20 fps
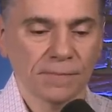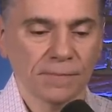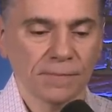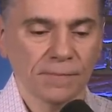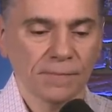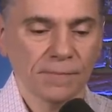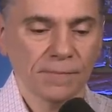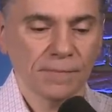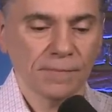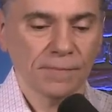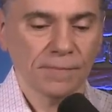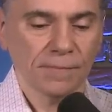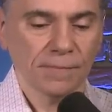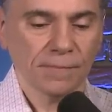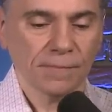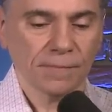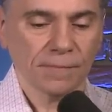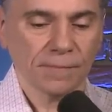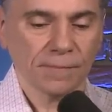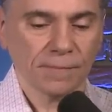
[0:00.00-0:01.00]

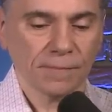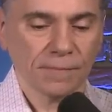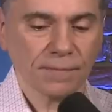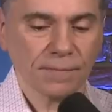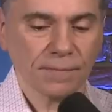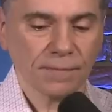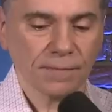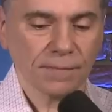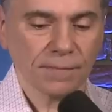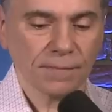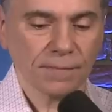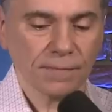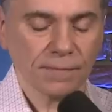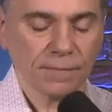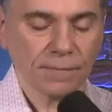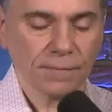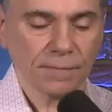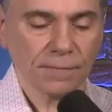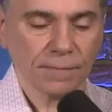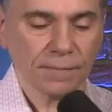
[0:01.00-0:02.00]

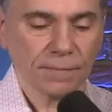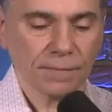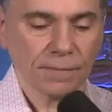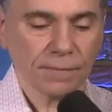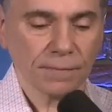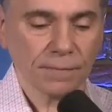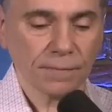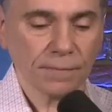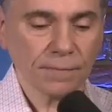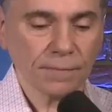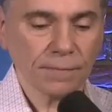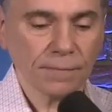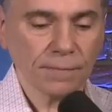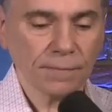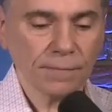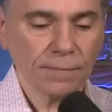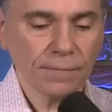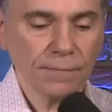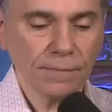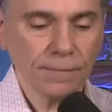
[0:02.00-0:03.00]

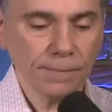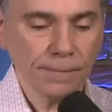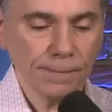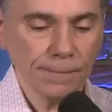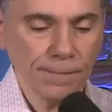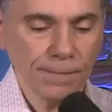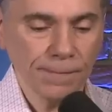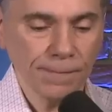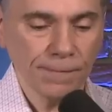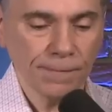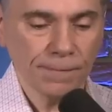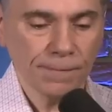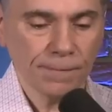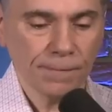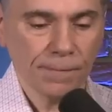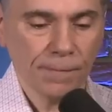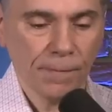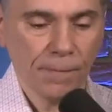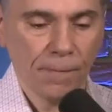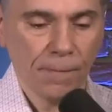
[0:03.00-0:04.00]

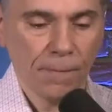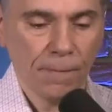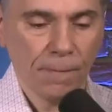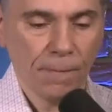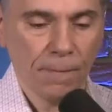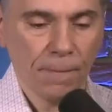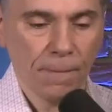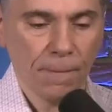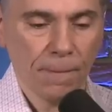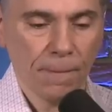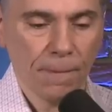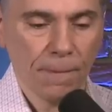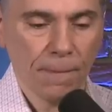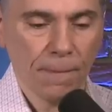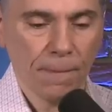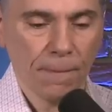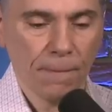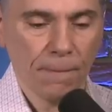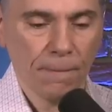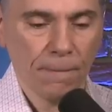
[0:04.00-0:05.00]

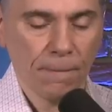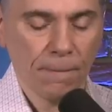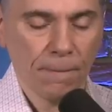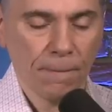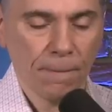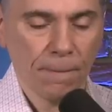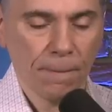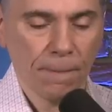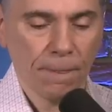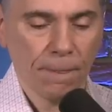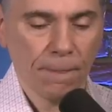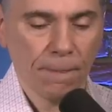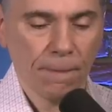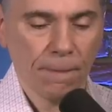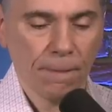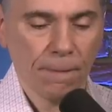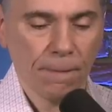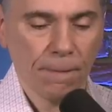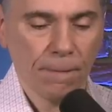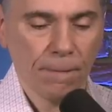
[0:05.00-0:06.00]

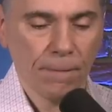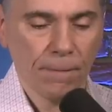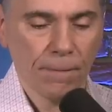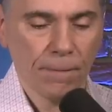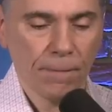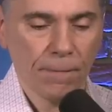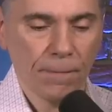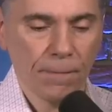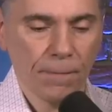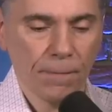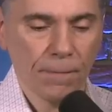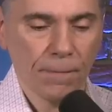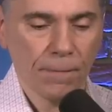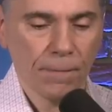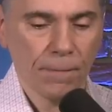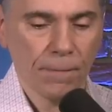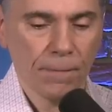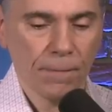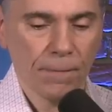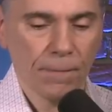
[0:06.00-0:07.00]

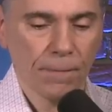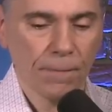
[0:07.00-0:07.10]
(not speaking)